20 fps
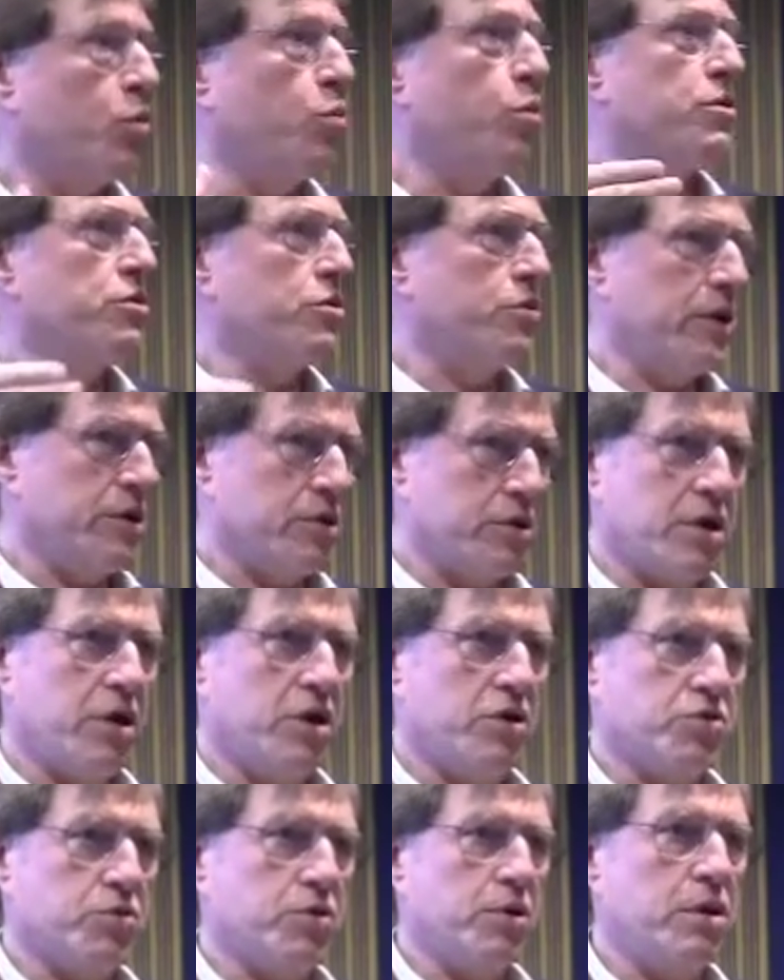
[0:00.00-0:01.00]
whether
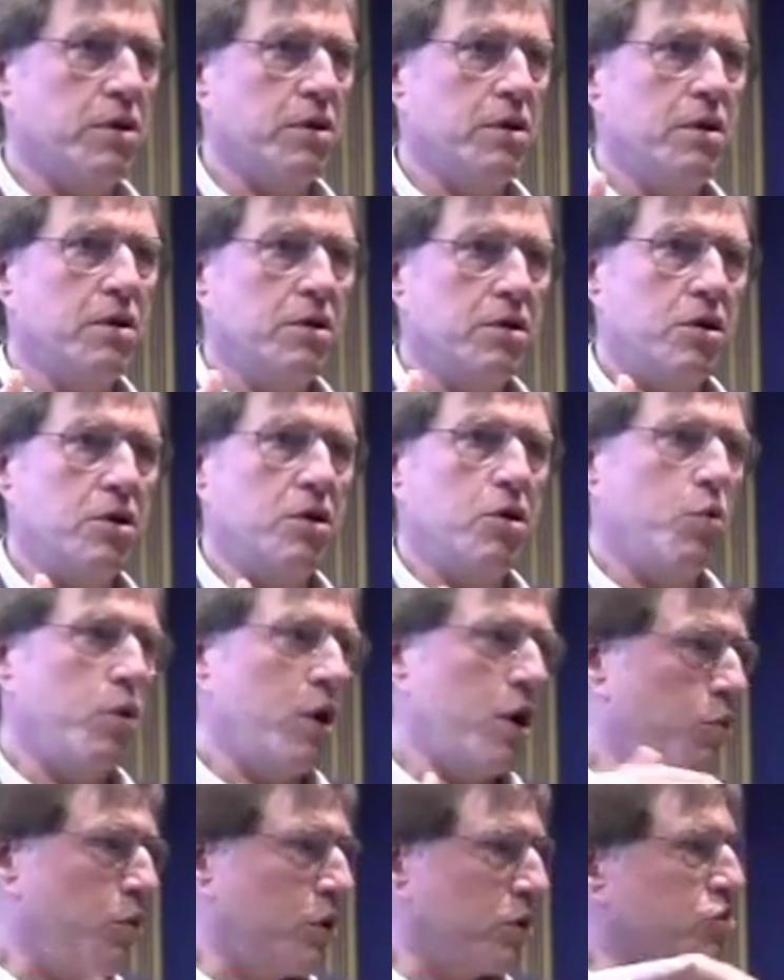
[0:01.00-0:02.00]
intercultural,
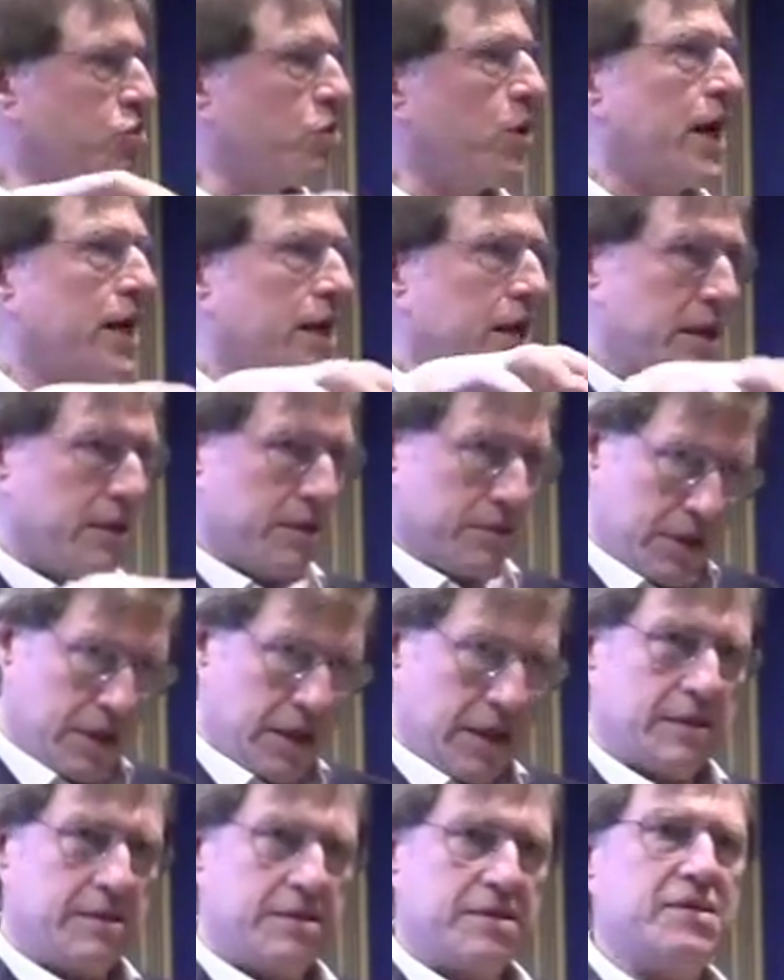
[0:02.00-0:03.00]
where we'll try to
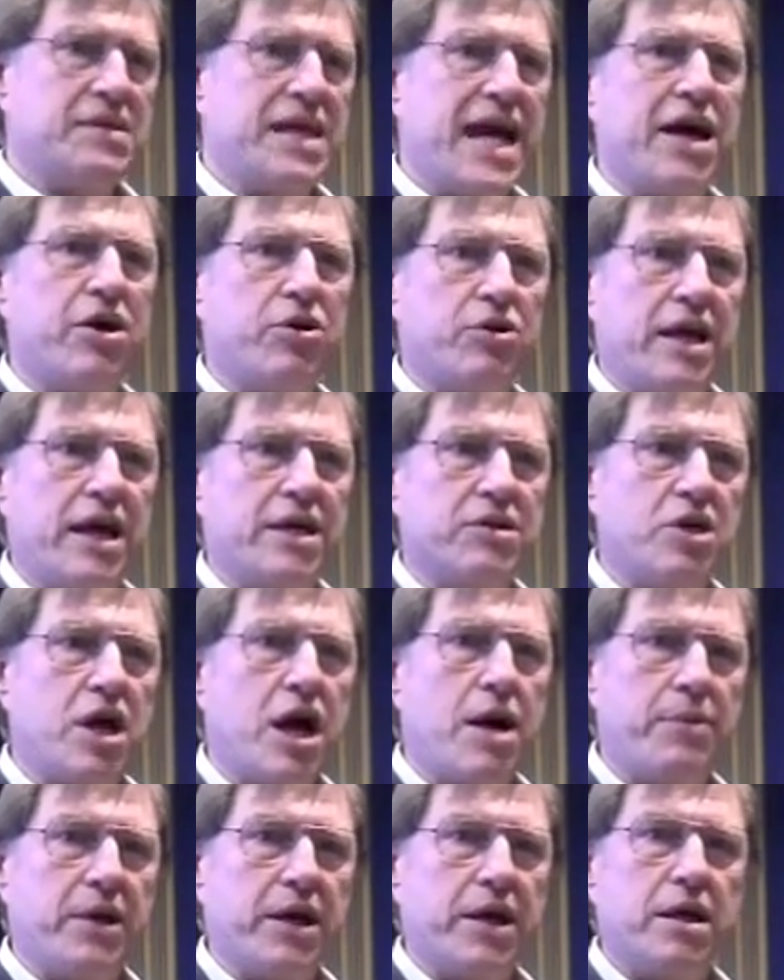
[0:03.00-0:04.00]
tackle that
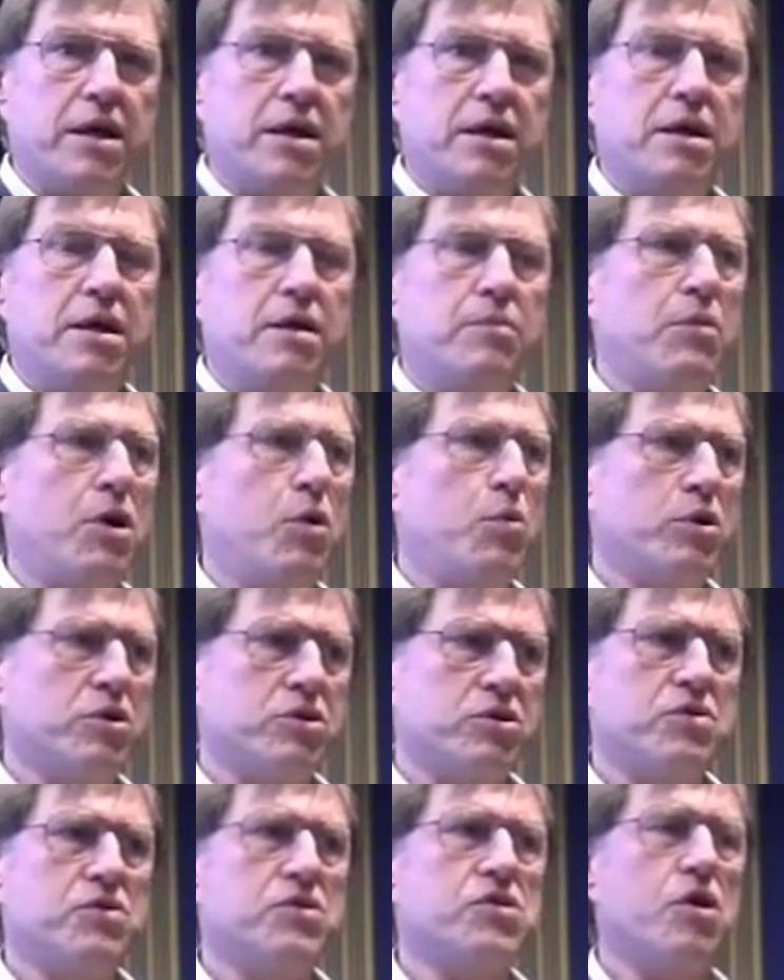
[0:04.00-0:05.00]
topic. But we'll
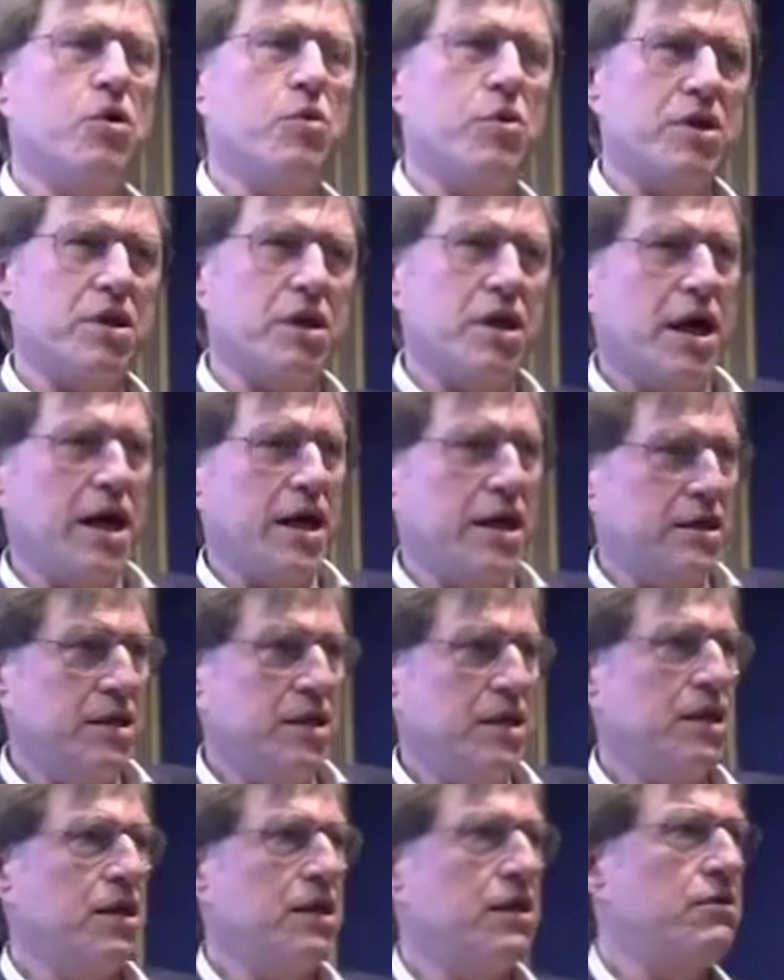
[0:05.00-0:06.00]
do so with an
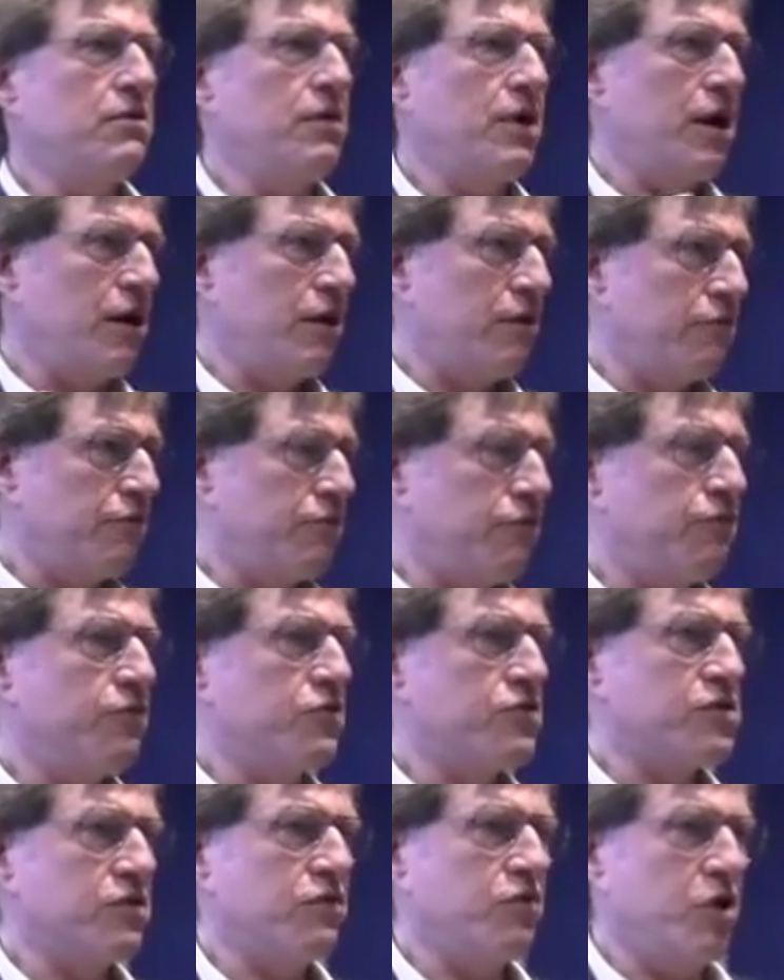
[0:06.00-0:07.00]
idea of,
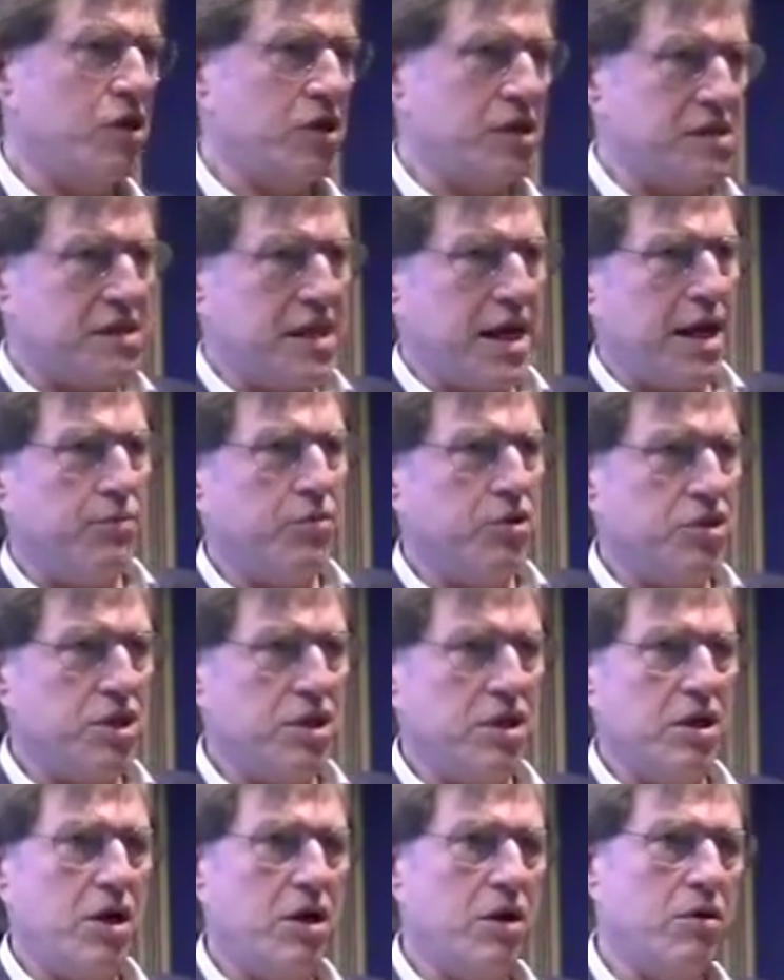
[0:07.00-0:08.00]
first of all,
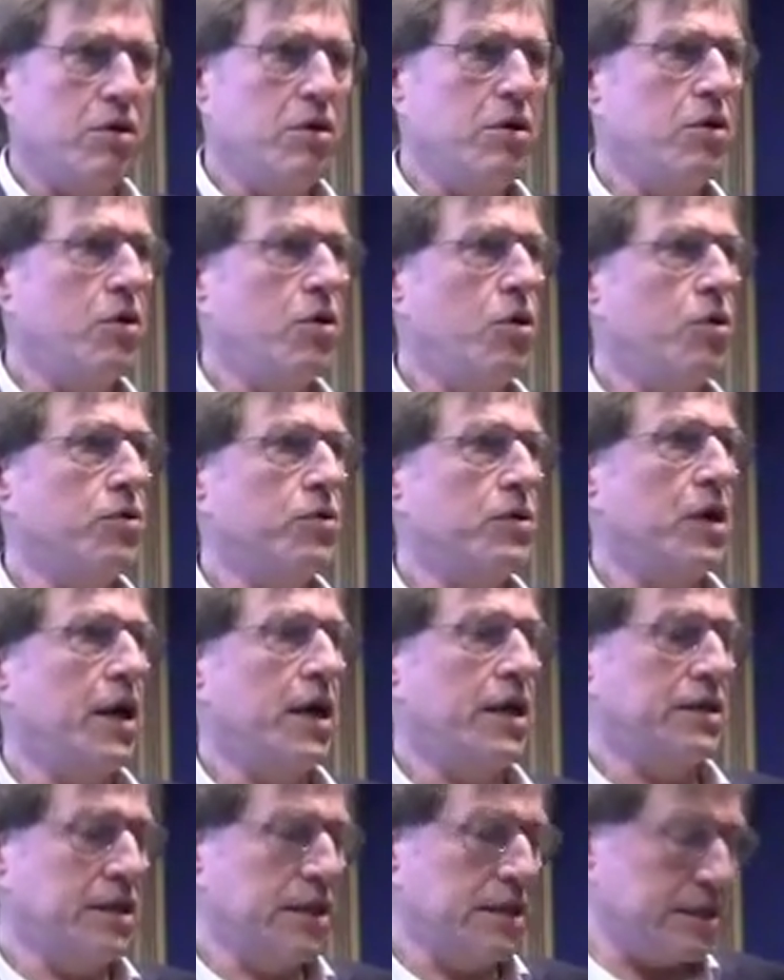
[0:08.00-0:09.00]
establishing our own
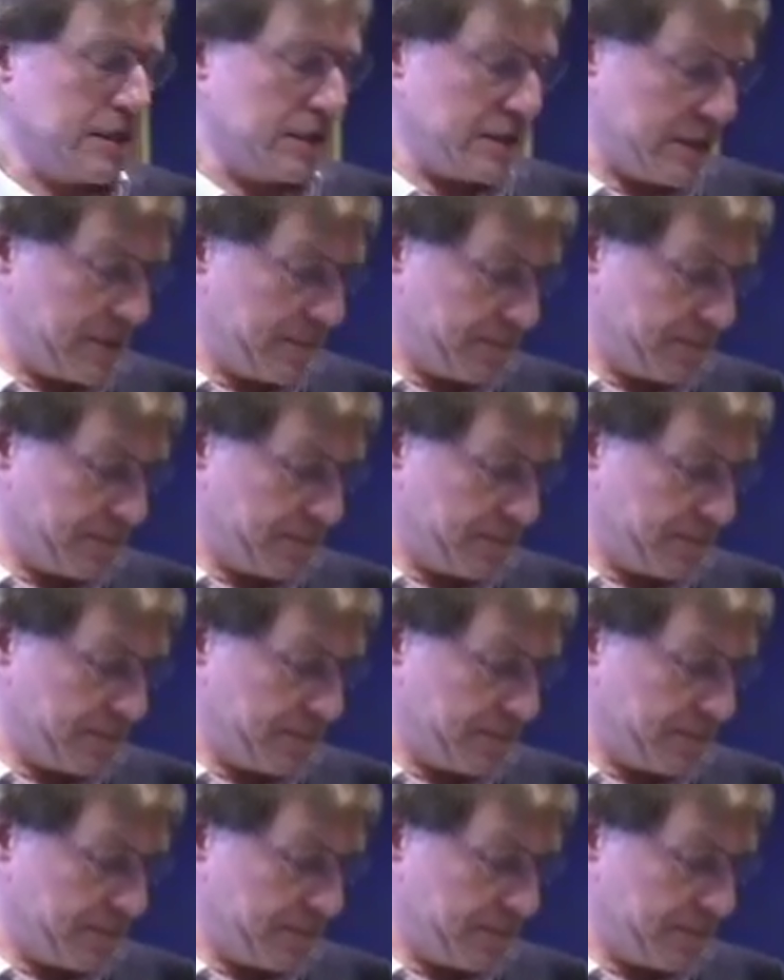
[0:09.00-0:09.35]
identity.